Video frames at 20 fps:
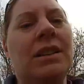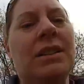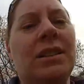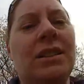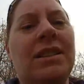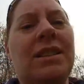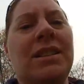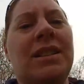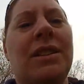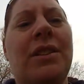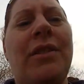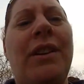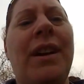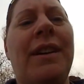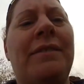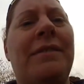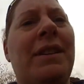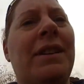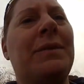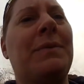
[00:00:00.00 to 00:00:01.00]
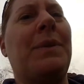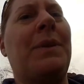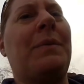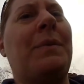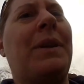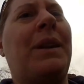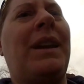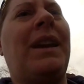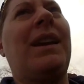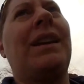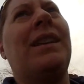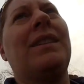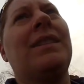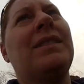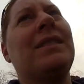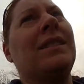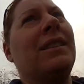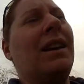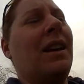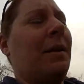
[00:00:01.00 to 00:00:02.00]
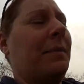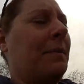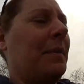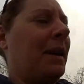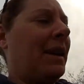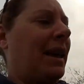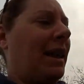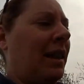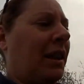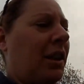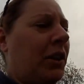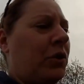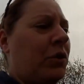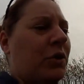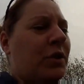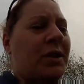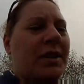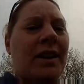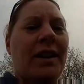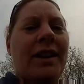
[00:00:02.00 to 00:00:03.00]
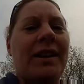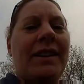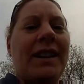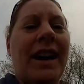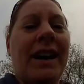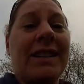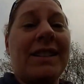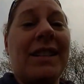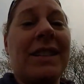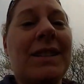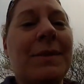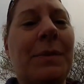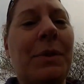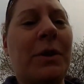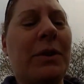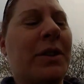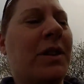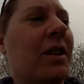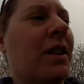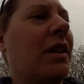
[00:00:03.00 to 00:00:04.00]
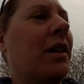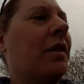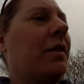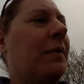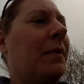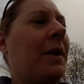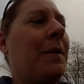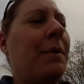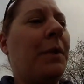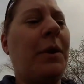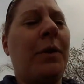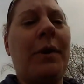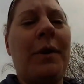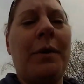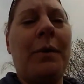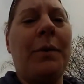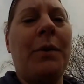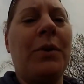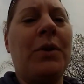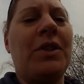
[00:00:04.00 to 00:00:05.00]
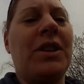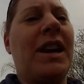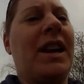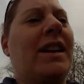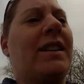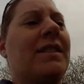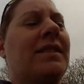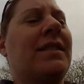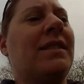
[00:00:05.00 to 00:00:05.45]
This is a great investment of money and making the countryside accessible to people who are in wheelchairs.